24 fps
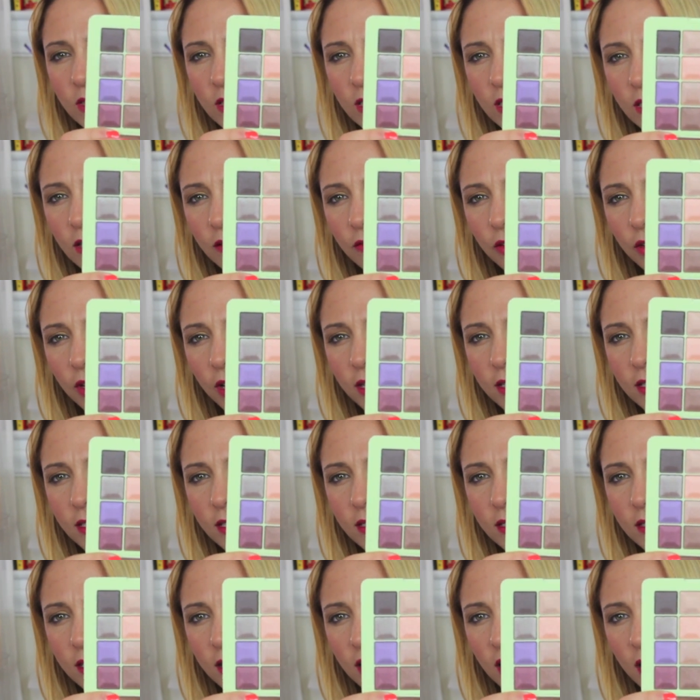Let's see if you guys
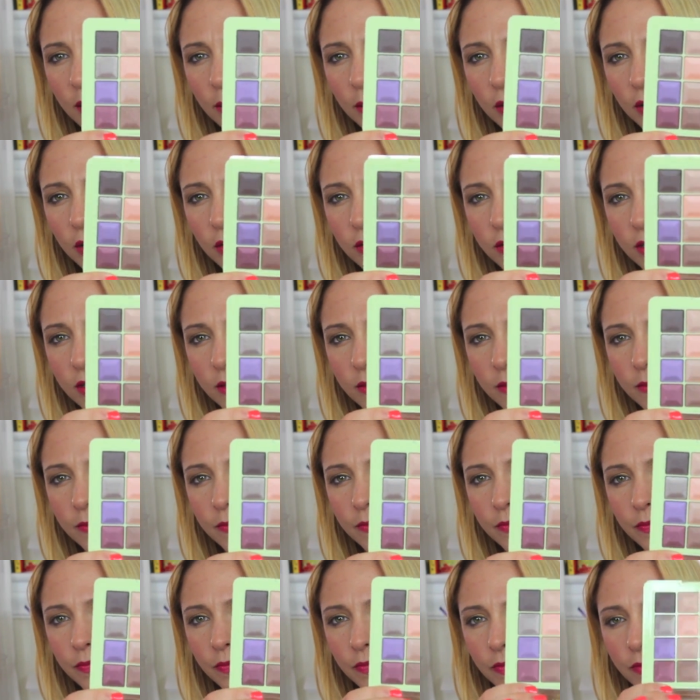can see that up close.
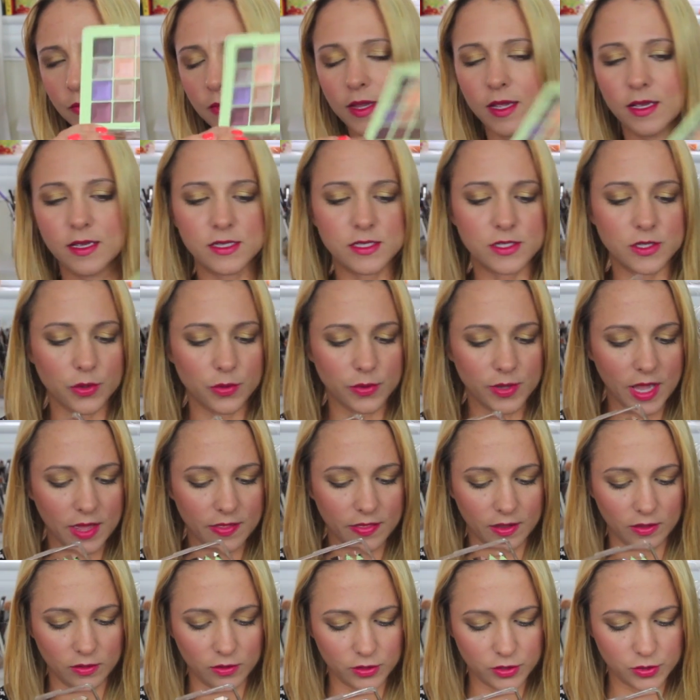So yeah,
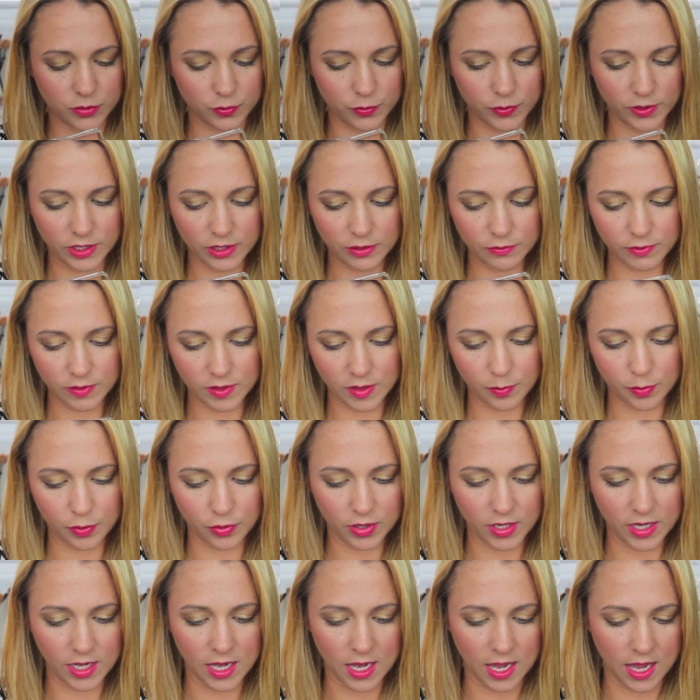they looked really, really
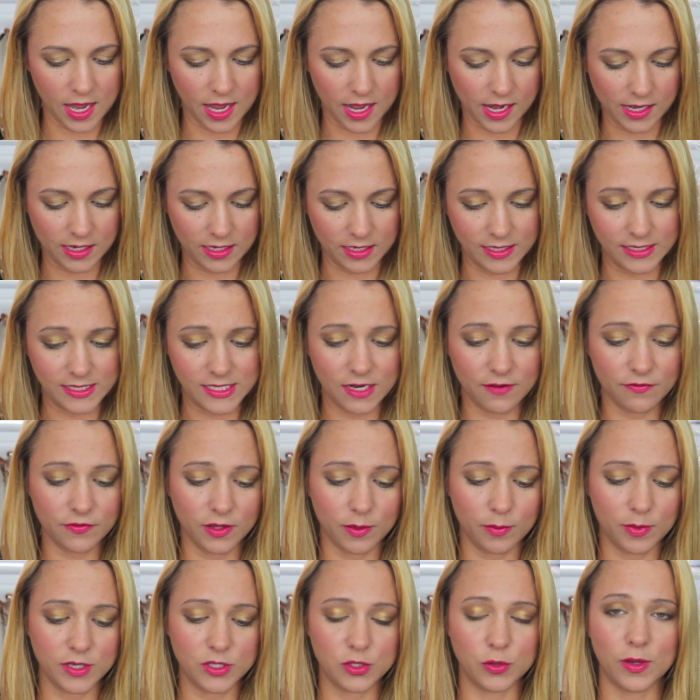pretty, and
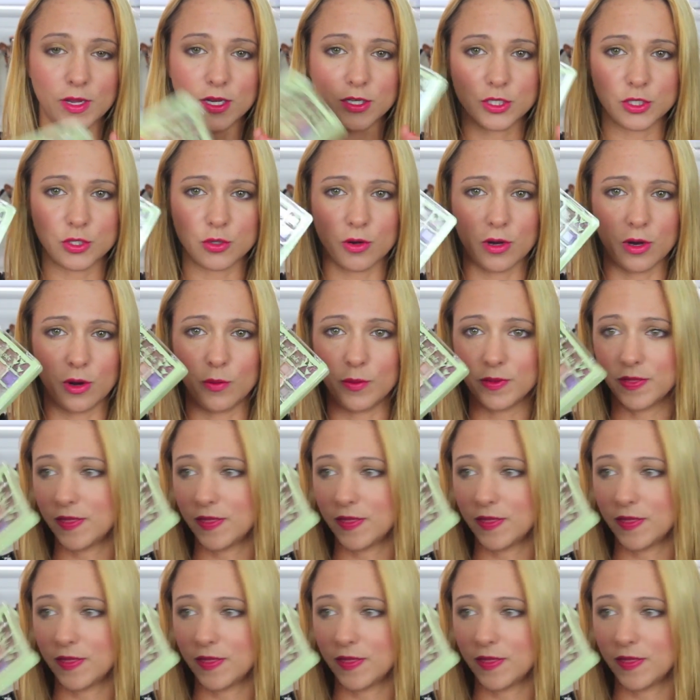definitely be doing a tutorial